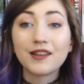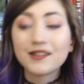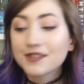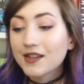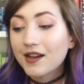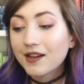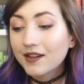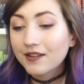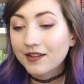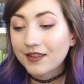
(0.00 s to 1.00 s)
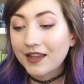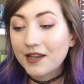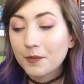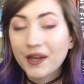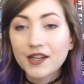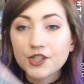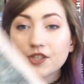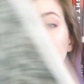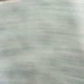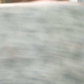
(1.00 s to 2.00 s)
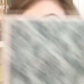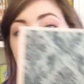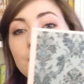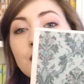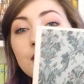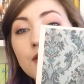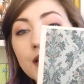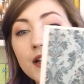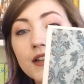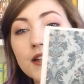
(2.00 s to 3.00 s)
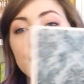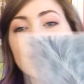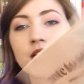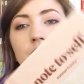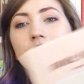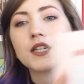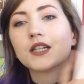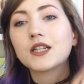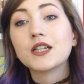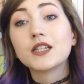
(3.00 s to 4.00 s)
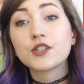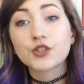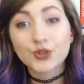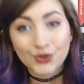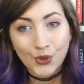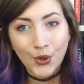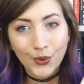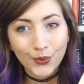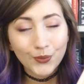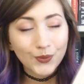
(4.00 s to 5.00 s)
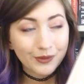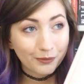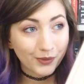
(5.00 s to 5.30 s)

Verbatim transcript: the inside, like the end pages, look at it. It is so